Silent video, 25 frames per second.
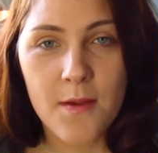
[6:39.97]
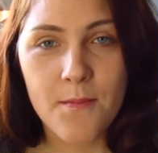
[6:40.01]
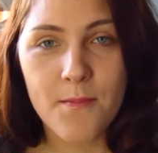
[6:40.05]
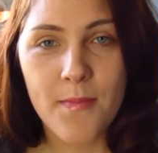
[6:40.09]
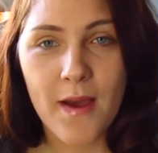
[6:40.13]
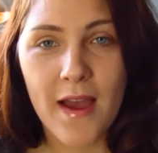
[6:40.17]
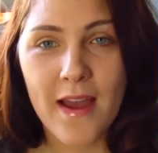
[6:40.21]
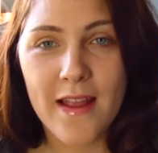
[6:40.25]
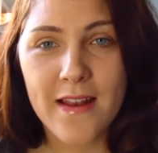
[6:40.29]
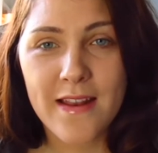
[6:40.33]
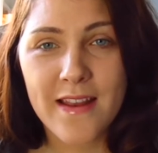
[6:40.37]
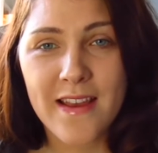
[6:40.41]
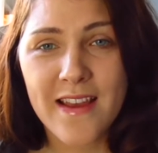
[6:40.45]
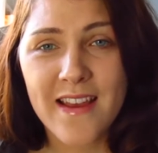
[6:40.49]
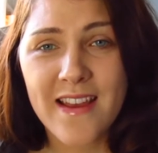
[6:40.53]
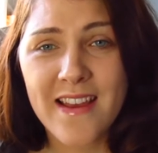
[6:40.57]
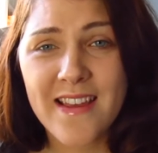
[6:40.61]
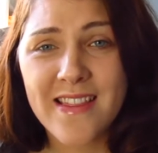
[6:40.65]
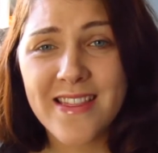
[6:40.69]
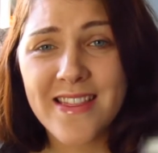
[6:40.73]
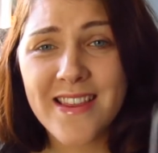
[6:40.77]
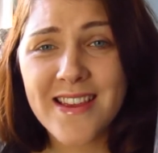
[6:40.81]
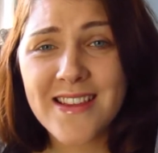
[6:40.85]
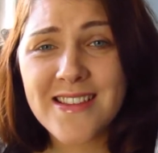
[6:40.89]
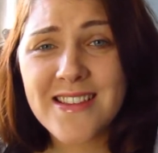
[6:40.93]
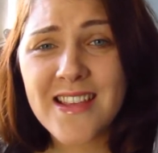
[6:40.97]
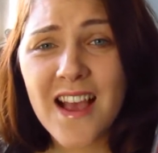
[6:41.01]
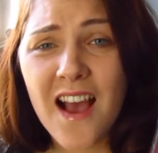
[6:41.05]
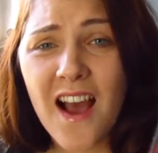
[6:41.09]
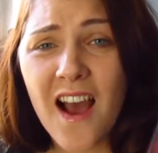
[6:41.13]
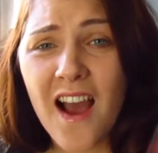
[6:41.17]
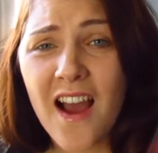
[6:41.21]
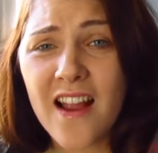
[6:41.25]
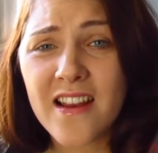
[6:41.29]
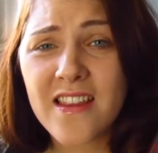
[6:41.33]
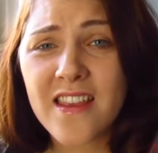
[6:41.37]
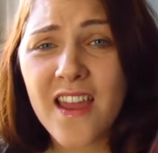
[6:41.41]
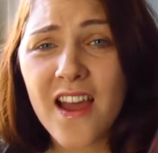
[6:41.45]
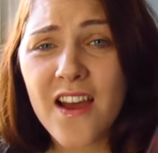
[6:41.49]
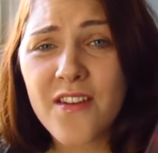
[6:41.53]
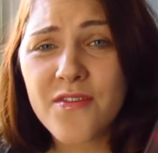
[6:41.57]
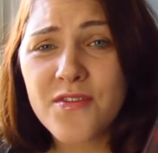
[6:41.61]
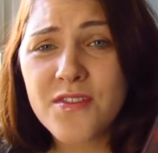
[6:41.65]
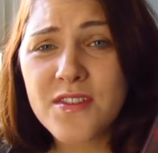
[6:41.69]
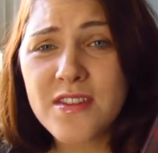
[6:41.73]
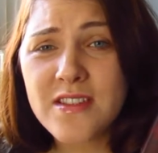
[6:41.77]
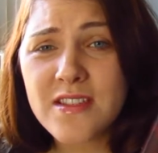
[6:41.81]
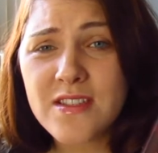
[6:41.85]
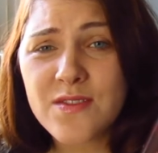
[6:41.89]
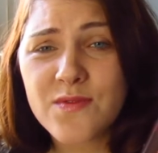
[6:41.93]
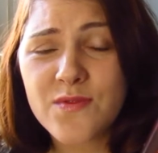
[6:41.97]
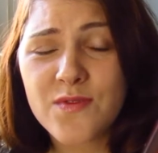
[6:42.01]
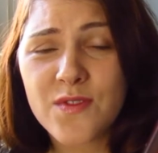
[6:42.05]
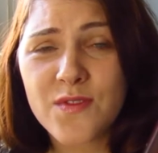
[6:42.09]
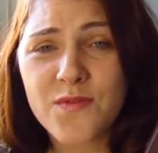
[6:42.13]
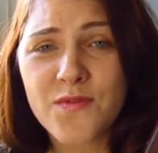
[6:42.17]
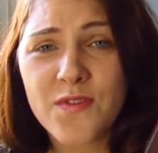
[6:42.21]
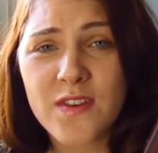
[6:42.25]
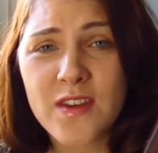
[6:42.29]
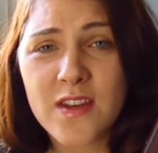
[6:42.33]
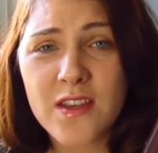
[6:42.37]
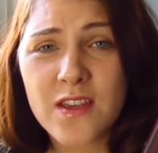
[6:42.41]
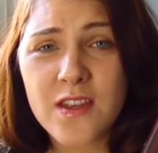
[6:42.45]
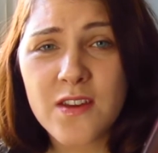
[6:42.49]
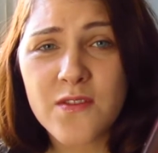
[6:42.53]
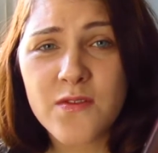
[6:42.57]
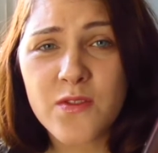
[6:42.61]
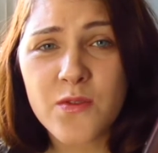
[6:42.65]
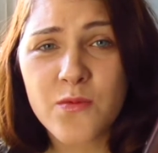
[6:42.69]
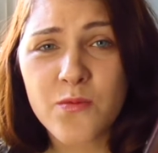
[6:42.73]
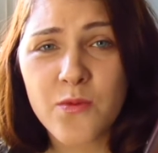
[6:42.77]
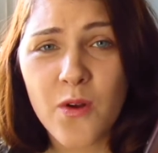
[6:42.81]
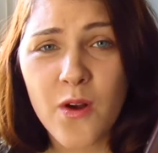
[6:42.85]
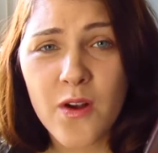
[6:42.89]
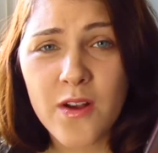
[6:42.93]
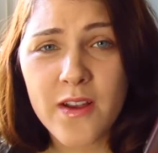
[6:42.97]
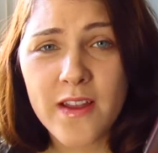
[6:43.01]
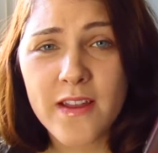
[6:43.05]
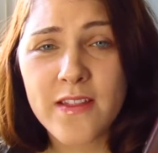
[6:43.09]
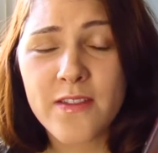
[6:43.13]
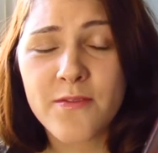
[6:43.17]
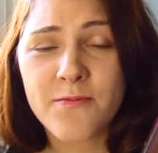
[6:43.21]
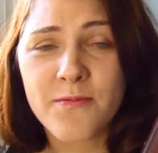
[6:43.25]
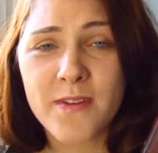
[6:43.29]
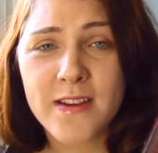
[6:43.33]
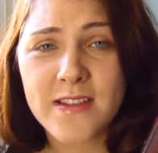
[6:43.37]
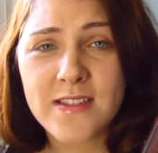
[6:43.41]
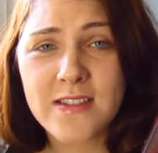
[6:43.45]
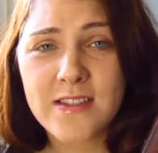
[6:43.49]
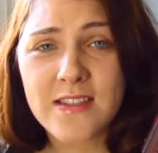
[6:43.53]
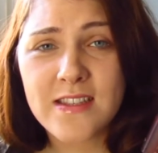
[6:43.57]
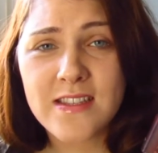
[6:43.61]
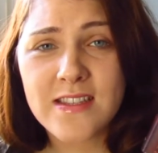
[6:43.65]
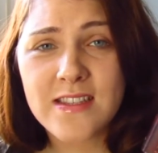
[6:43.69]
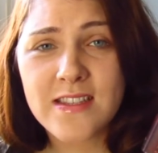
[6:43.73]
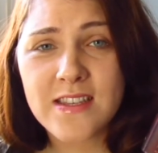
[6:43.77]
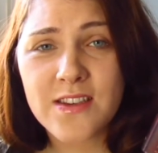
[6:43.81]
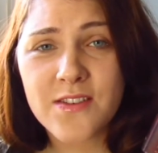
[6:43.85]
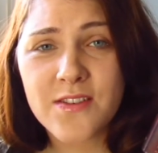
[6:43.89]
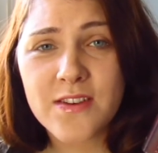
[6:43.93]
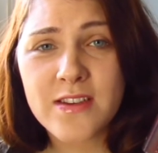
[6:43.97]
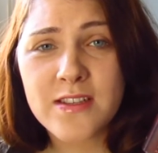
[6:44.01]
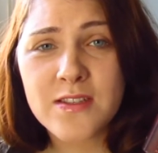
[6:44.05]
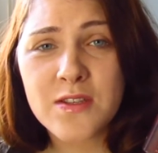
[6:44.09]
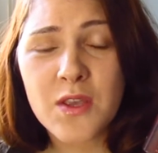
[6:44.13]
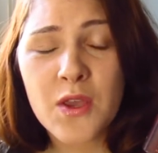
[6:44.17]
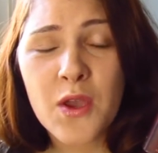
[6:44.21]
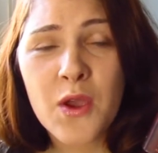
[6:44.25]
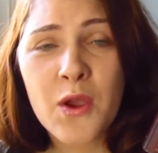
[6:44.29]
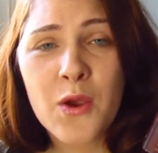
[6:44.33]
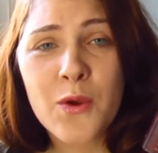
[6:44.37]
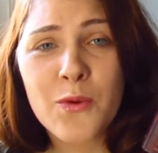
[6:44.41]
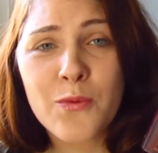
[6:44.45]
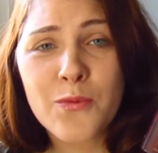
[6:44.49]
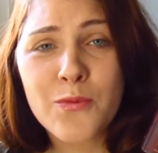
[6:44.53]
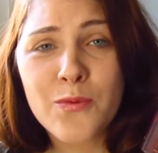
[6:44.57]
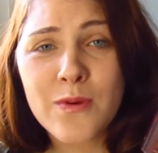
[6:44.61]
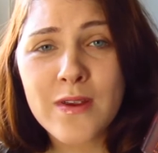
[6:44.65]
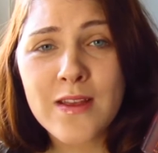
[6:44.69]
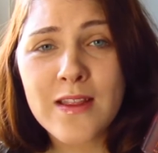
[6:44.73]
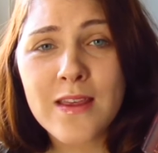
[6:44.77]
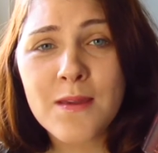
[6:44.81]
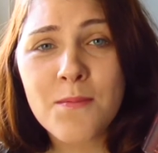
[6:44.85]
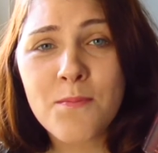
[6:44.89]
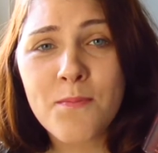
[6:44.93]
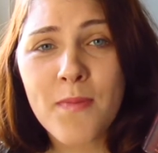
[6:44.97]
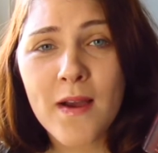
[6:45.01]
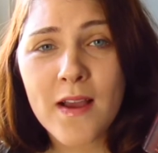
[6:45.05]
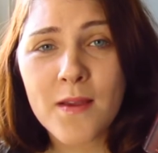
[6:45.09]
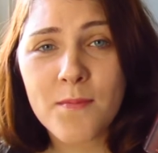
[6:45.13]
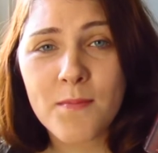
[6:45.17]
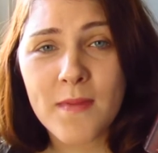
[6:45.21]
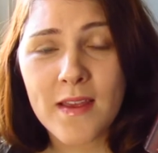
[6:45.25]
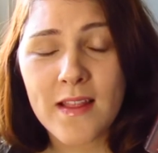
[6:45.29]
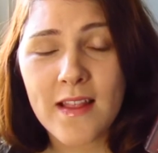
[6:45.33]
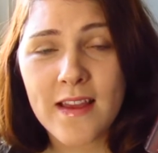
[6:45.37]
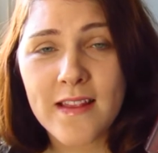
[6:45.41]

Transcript: But these hardcovers for Finnegan of the Rock and the rest of this series really bug me.